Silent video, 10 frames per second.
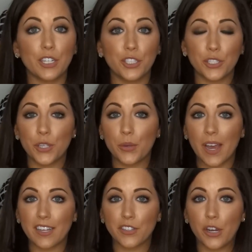Just so you
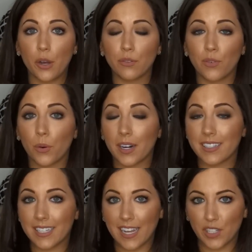guys know,
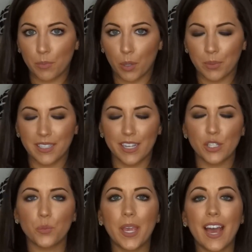for sizing
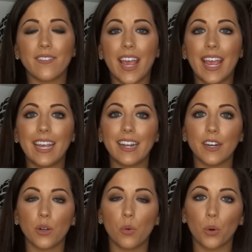purposes, we have
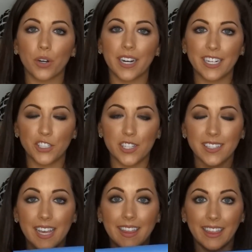8¼
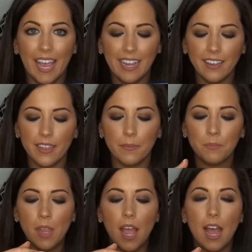inches in length.
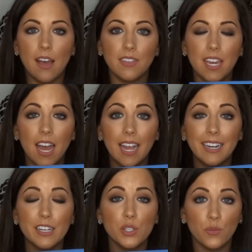The
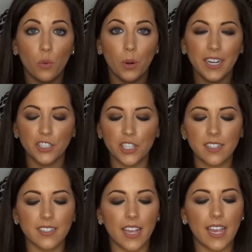height is 4
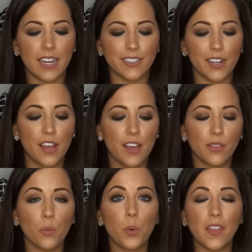inches and
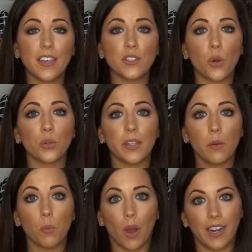the width is
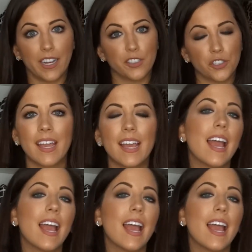only 1 inch.